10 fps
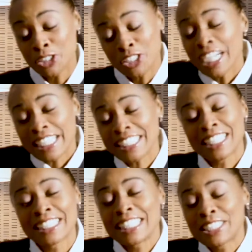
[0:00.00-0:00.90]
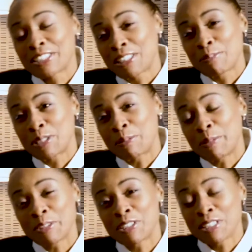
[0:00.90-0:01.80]
You got to tell us a little something
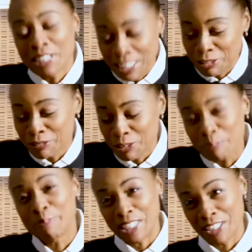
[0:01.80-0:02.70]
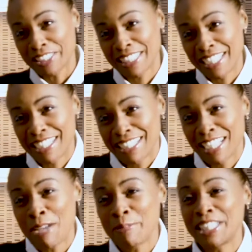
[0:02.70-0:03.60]
about interviewing Beyonce.
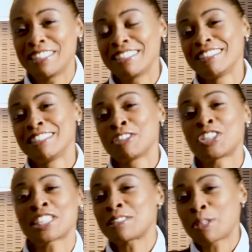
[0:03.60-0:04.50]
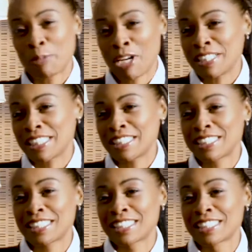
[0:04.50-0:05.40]
I mean, just the presence.